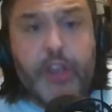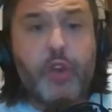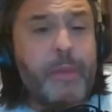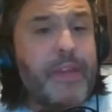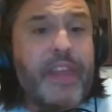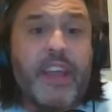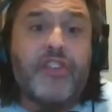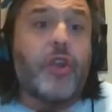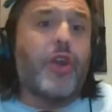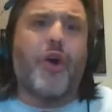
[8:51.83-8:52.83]
You may think it
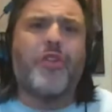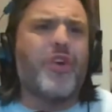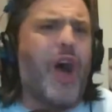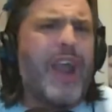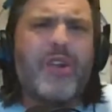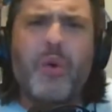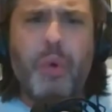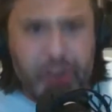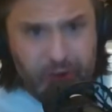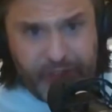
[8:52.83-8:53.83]
should go to the, I don't know
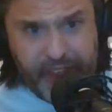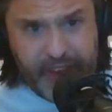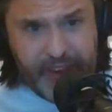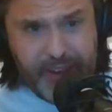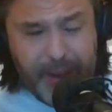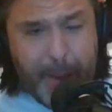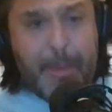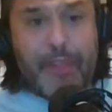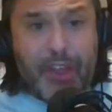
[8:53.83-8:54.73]
what you think, but the